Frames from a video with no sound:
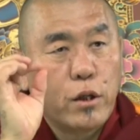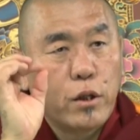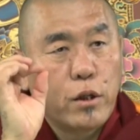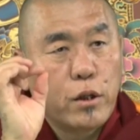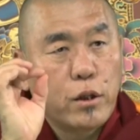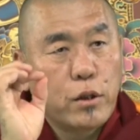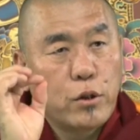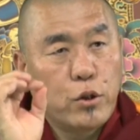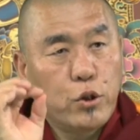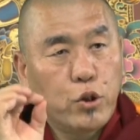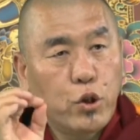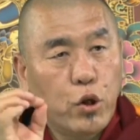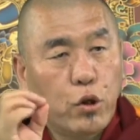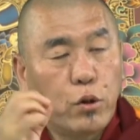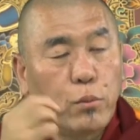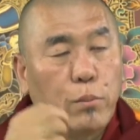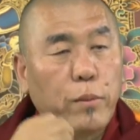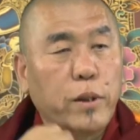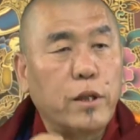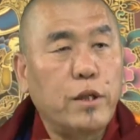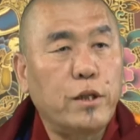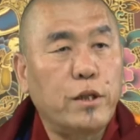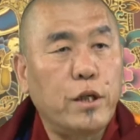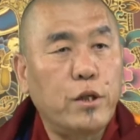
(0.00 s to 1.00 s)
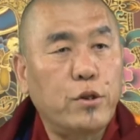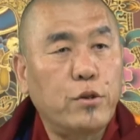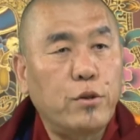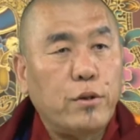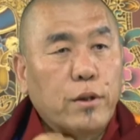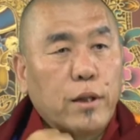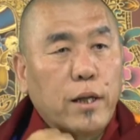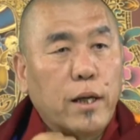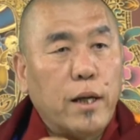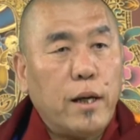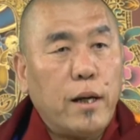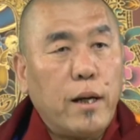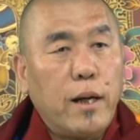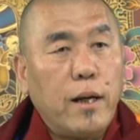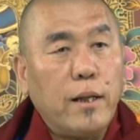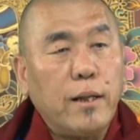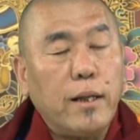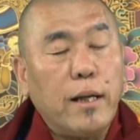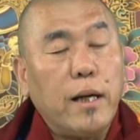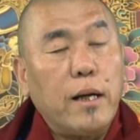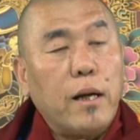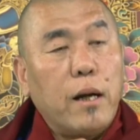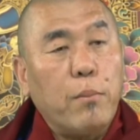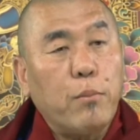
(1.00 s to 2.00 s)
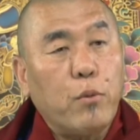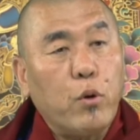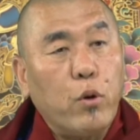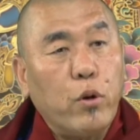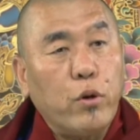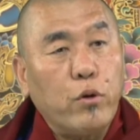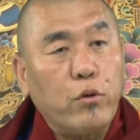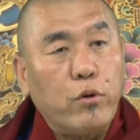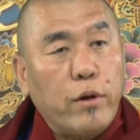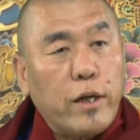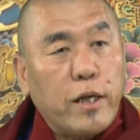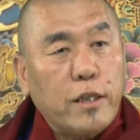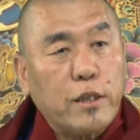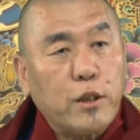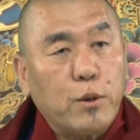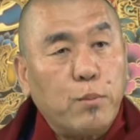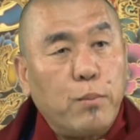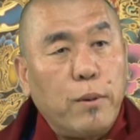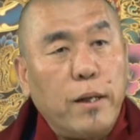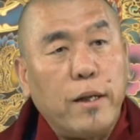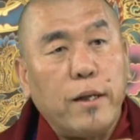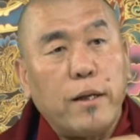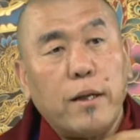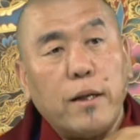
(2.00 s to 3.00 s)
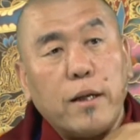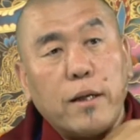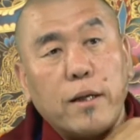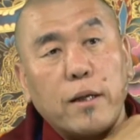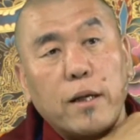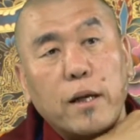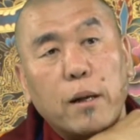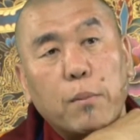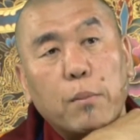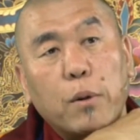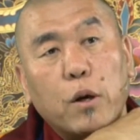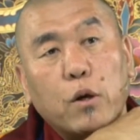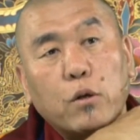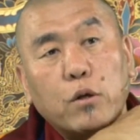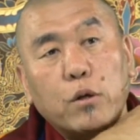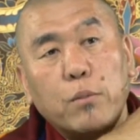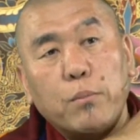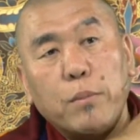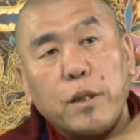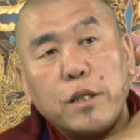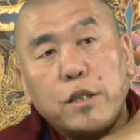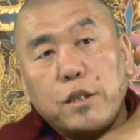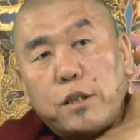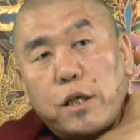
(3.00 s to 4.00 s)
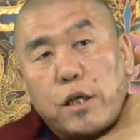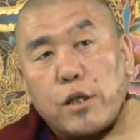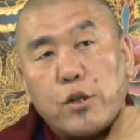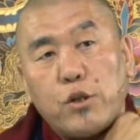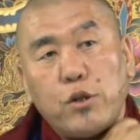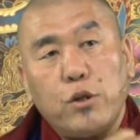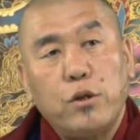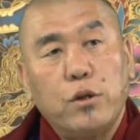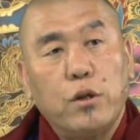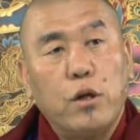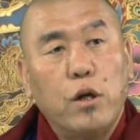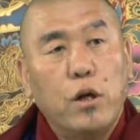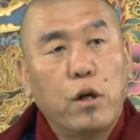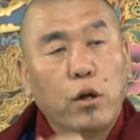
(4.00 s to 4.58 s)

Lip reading: short meditation there, and then I'm going to explain a little about meditation